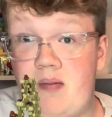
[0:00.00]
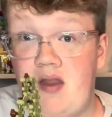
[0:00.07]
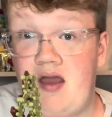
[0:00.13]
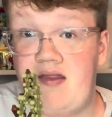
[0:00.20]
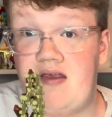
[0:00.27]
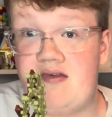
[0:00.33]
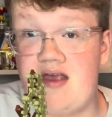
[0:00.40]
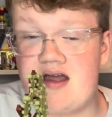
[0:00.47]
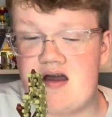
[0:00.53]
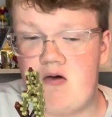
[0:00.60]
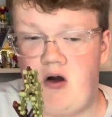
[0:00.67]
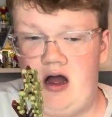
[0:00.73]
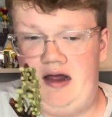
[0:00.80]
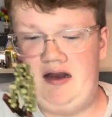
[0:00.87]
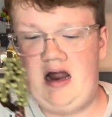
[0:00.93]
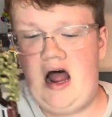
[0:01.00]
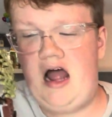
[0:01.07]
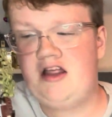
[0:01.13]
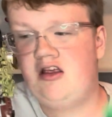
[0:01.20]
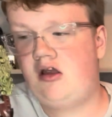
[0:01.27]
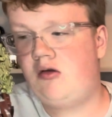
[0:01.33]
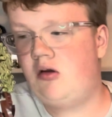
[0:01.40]
the second one. I
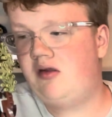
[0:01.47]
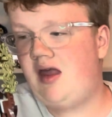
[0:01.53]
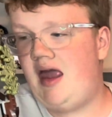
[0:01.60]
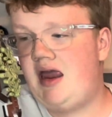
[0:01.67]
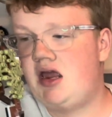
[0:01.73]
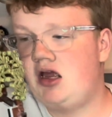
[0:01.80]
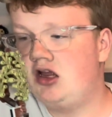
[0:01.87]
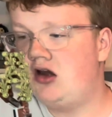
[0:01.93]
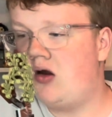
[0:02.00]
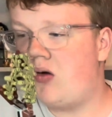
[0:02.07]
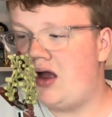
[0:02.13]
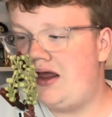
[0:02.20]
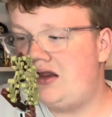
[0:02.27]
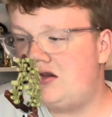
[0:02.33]
just was like, you know what,